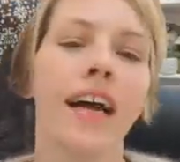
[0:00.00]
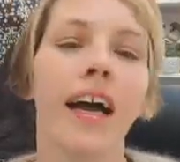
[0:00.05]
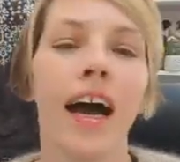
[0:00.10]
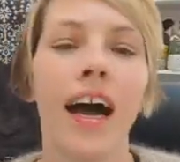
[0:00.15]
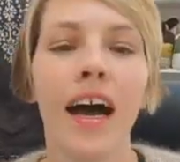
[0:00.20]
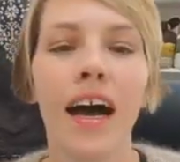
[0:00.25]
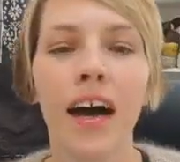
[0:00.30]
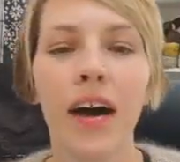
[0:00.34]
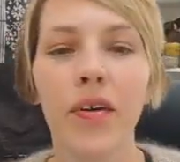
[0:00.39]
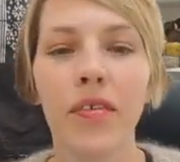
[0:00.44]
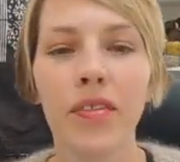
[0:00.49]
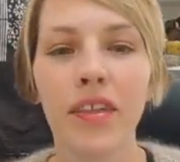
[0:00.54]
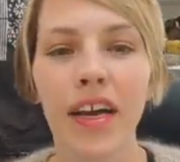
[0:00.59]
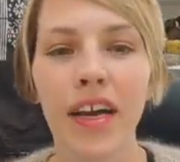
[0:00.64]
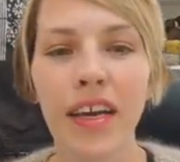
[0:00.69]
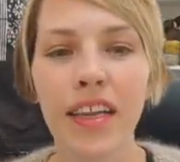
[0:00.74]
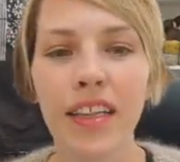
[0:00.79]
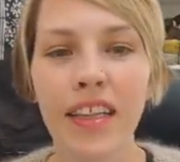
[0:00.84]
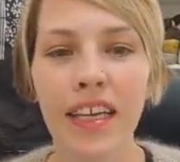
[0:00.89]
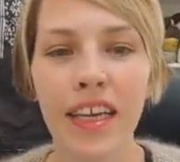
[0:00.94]

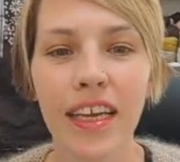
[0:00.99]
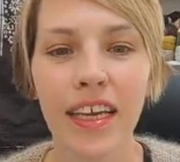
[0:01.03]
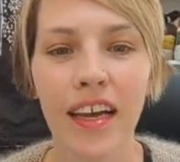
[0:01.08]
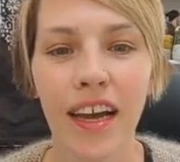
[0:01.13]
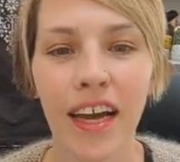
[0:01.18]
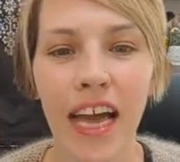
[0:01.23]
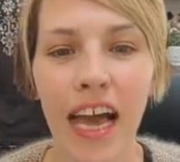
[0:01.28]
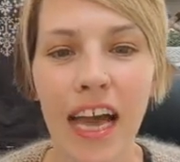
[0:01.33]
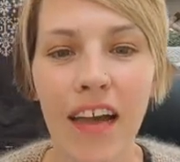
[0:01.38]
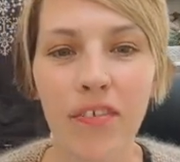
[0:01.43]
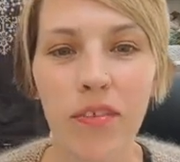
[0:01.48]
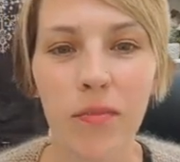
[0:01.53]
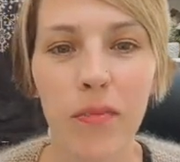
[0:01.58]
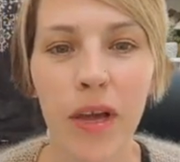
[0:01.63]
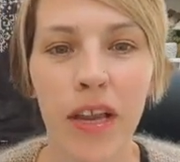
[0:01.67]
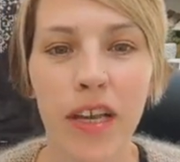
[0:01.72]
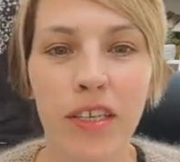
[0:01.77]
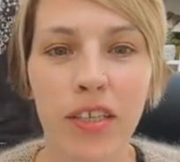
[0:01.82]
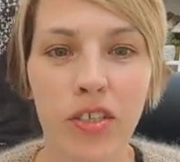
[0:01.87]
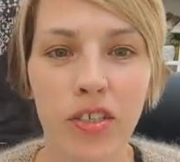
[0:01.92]
Luckily, I haven't
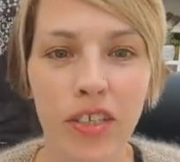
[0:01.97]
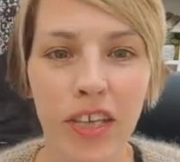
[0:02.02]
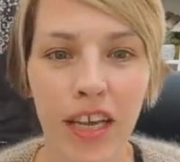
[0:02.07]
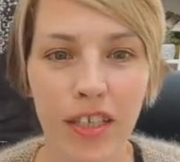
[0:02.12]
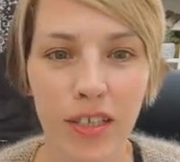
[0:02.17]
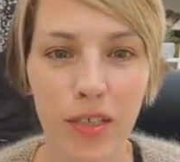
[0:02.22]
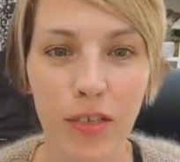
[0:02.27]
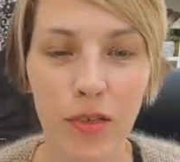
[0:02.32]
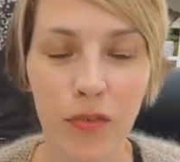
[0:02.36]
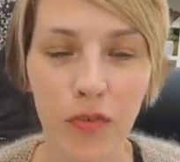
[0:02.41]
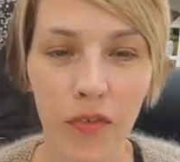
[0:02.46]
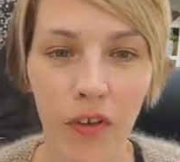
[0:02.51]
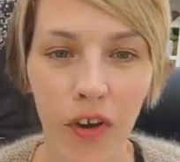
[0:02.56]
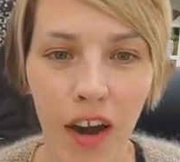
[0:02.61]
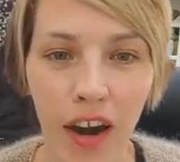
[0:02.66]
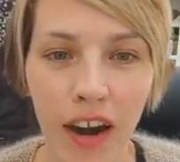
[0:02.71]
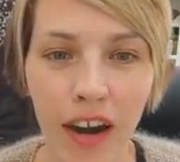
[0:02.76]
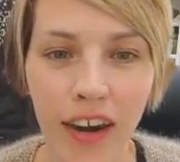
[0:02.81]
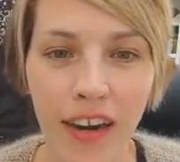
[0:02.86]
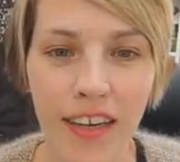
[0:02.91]
managed to get too
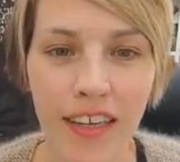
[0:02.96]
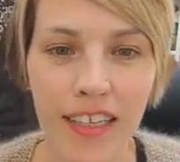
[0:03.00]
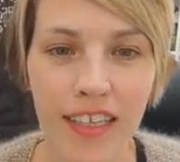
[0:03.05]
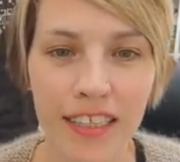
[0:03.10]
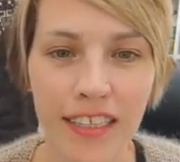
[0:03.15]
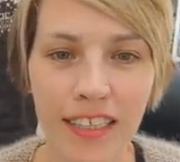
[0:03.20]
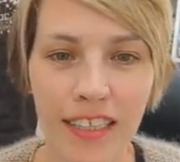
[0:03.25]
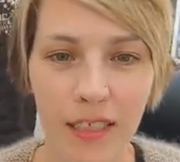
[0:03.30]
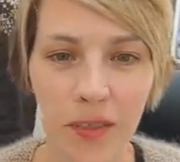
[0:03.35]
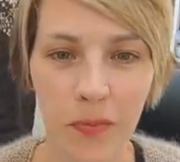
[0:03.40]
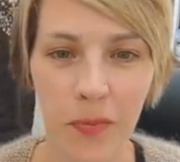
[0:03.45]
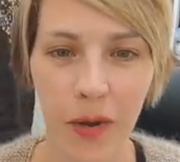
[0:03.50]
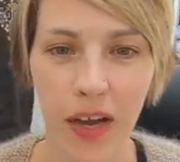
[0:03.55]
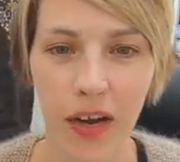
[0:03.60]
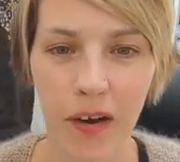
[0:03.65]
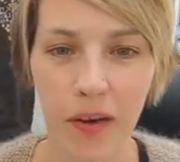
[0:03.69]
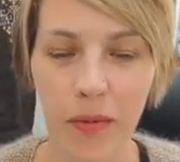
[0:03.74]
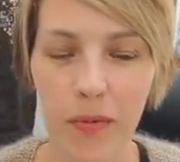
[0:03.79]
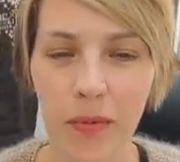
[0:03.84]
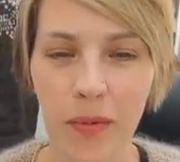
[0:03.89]
far and it's still
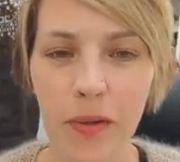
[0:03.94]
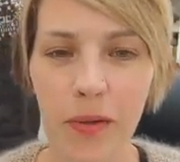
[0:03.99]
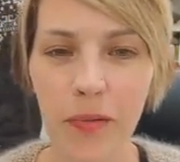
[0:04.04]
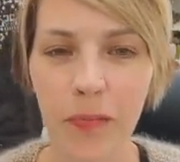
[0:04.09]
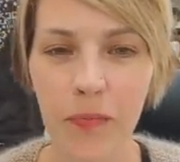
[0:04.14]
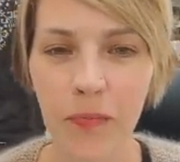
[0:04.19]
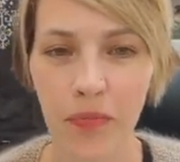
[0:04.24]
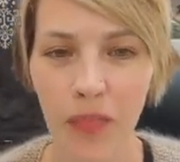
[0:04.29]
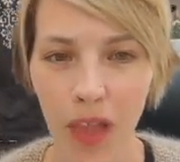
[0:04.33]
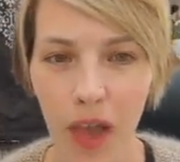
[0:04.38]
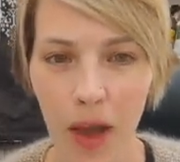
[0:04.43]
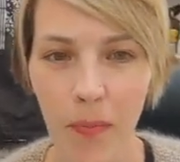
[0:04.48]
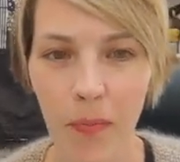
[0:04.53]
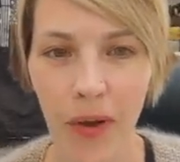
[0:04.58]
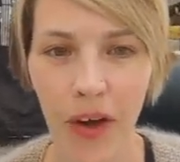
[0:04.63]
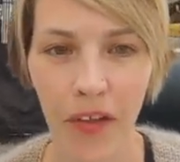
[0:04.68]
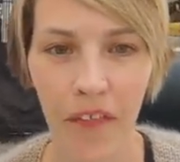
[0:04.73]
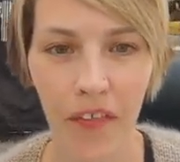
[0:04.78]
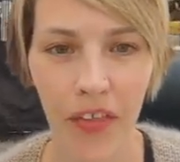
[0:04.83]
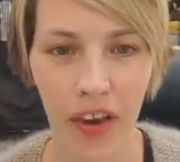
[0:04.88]
bearable,
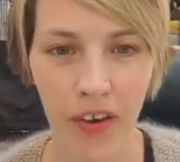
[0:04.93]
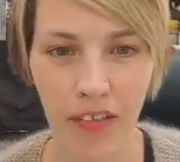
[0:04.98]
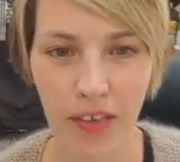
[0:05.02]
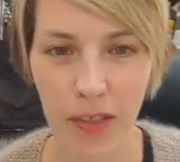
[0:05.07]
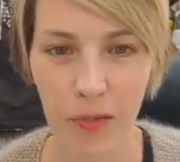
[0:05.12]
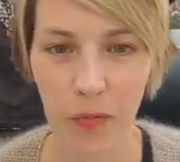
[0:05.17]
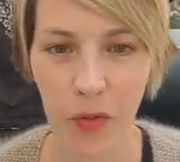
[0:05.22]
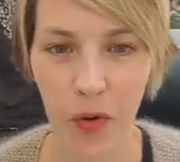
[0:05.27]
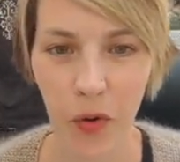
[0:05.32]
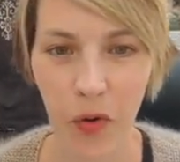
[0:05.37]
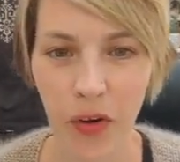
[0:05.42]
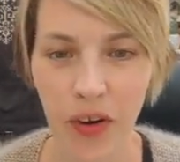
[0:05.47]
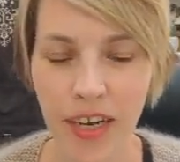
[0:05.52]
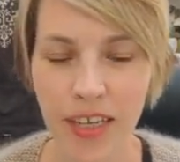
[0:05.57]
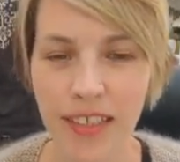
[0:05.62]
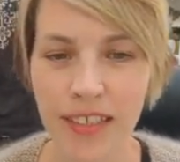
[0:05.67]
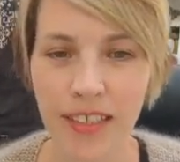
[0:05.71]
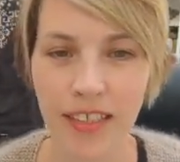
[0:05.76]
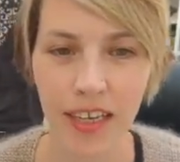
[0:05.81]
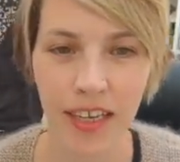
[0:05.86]
but there is
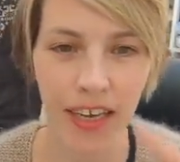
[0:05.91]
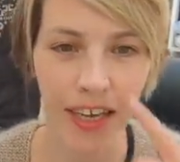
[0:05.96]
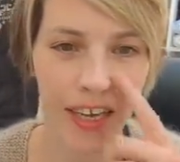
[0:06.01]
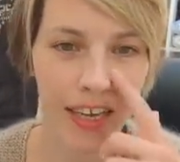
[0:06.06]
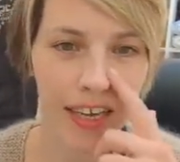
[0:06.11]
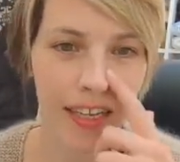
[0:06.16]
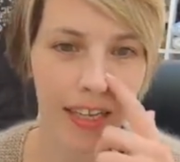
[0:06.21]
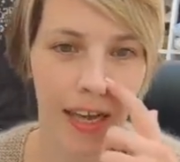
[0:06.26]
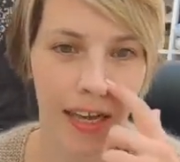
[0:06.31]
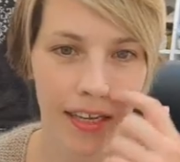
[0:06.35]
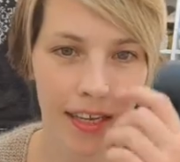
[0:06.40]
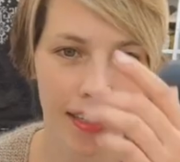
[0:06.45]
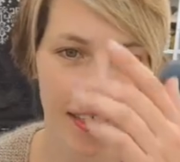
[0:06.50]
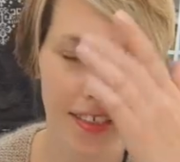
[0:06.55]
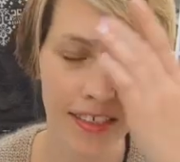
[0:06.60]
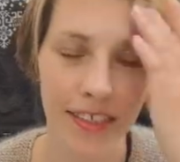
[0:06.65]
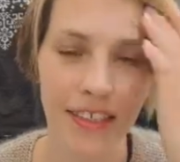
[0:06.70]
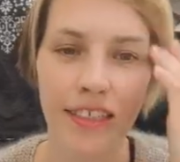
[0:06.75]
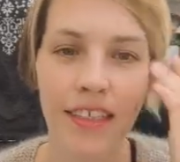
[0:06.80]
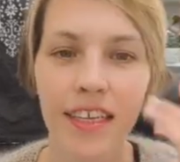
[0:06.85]
progress, and that
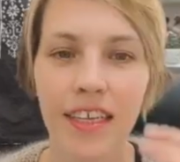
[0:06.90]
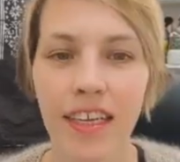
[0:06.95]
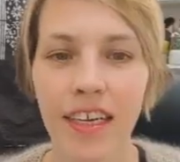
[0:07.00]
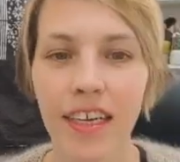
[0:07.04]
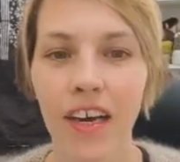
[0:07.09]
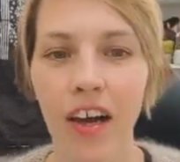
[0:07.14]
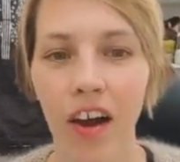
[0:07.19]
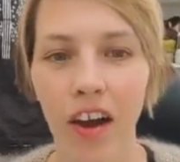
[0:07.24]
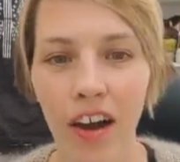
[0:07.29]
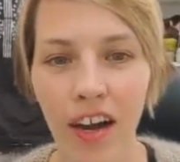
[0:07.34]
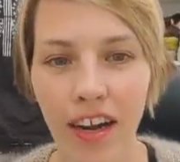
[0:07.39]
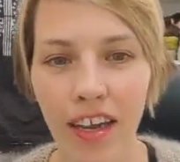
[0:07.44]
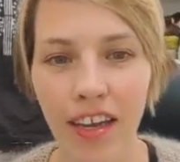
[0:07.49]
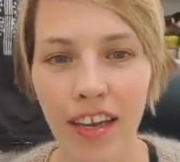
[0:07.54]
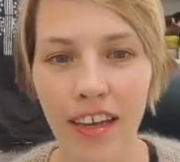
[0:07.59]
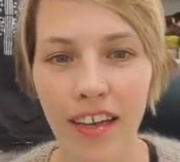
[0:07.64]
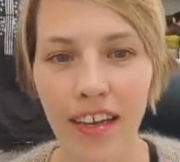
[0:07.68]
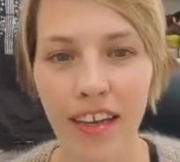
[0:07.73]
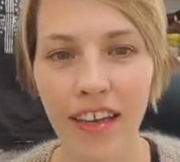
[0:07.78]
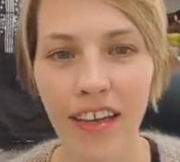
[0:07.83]
is the
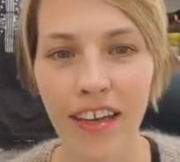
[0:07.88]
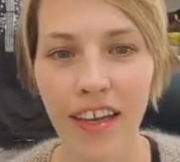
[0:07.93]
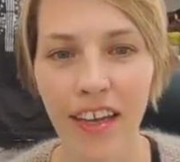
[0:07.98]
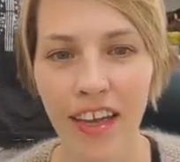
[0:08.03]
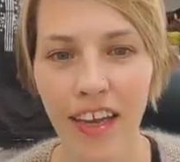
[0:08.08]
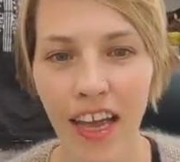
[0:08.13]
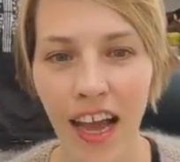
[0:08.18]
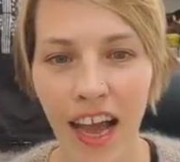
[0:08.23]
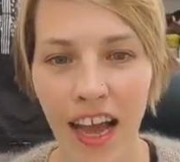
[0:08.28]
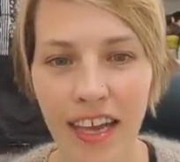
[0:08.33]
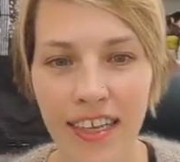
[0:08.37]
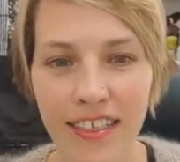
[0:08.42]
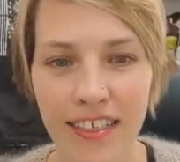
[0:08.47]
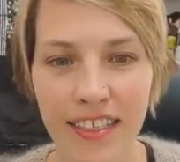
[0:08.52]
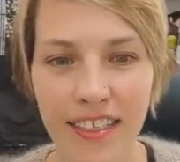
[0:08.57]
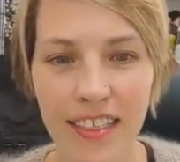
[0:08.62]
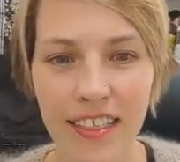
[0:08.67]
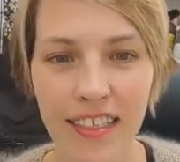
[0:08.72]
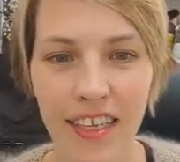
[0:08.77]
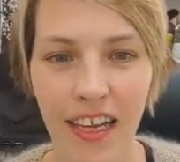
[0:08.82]
cardigan as
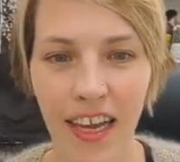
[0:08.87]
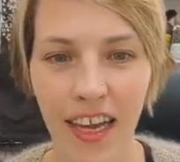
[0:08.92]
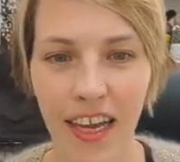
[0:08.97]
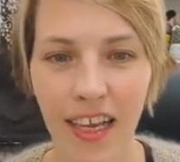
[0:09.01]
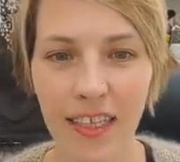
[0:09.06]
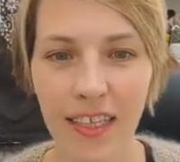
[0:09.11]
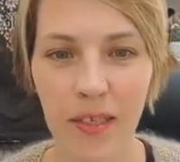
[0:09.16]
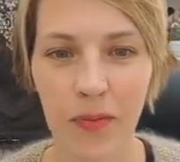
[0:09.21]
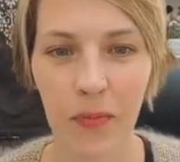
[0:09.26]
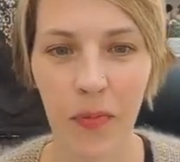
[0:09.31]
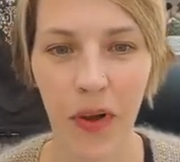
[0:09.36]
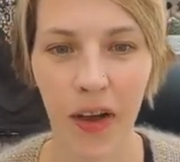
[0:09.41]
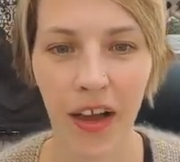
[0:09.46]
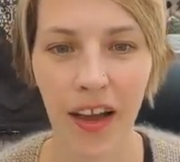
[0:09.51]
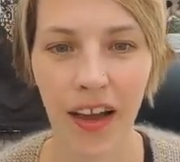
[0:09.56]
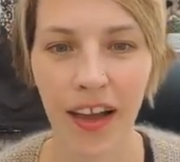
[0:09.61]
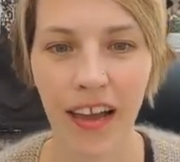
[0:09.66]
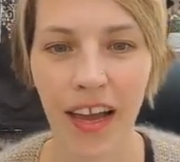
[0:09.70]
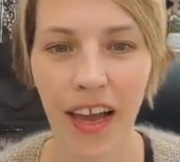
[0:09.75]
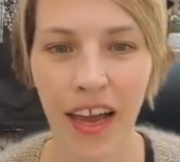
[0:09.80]
designed
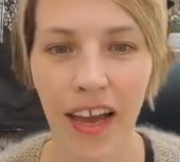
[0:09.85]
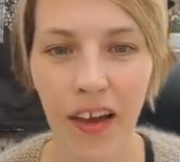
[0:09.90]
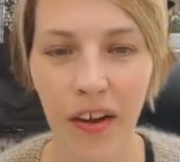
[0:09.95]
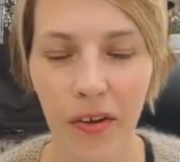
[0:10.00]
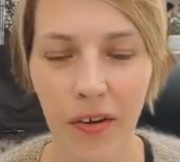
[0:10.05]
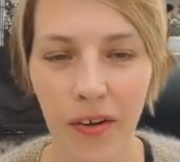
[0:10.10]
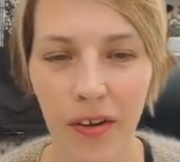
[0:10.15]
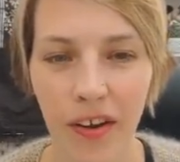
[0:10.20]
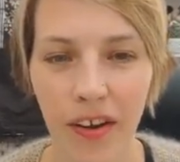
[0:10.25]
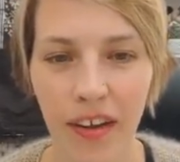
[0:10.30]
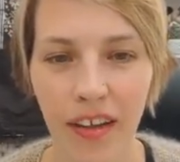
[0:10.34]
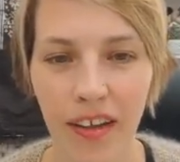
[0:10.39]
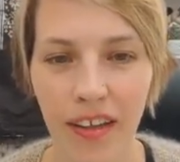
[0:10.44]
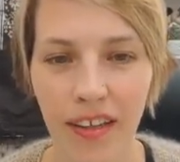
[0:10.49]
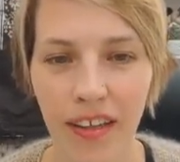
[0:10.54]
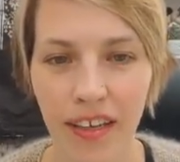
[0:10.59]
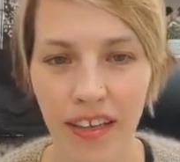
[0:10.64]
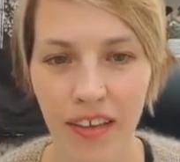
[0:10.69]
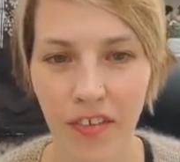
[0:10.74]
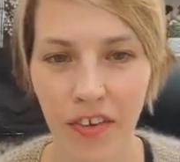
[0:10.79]
by our
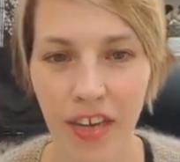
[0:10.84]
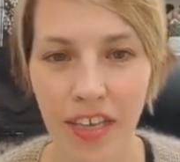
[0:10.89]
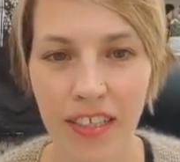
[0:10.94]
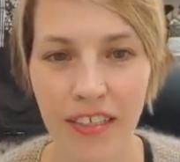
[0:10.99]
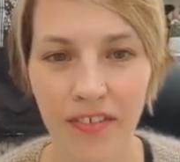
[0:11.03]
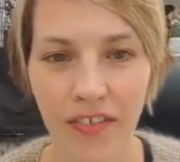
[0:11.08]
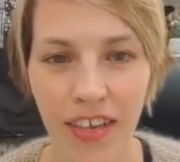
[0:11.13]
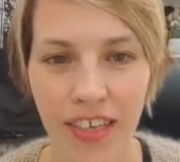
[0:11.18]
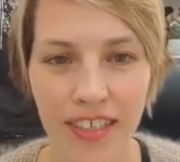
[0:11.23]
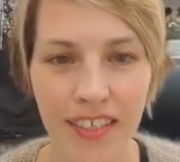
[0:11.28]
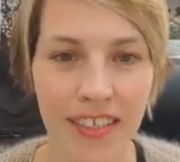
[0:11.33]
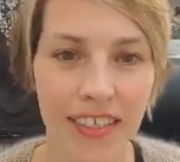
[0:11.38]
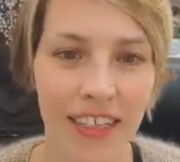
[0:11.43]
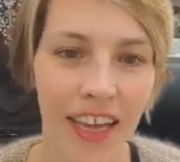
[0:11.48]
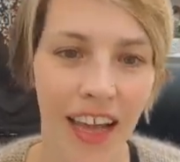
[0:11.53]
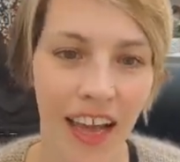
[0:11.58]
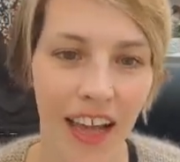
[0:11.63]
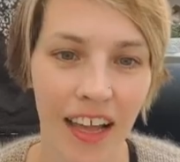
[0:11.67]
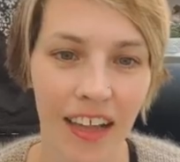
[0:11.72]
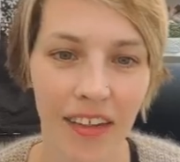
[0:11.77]
La Grace Vest
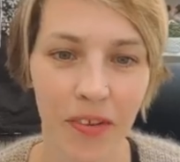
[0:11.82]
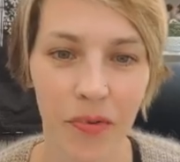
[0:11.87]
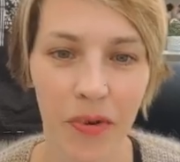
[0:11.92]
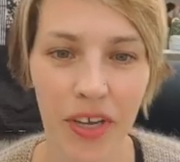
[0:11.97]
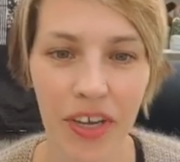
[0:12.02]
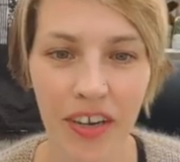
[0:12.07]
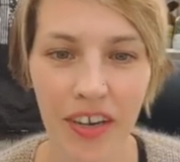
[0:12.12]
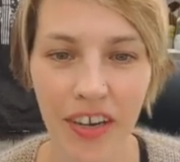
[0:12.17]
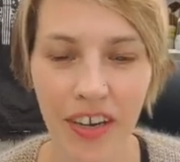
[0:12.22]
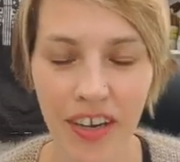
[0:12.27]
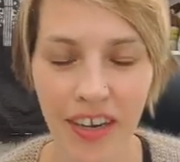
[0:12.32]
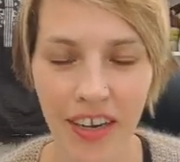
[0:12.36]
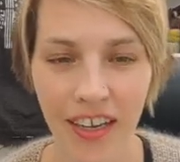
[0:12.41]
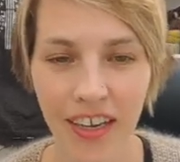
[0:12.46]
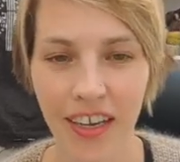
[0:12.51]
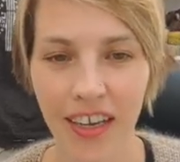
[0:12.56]
Cal winner,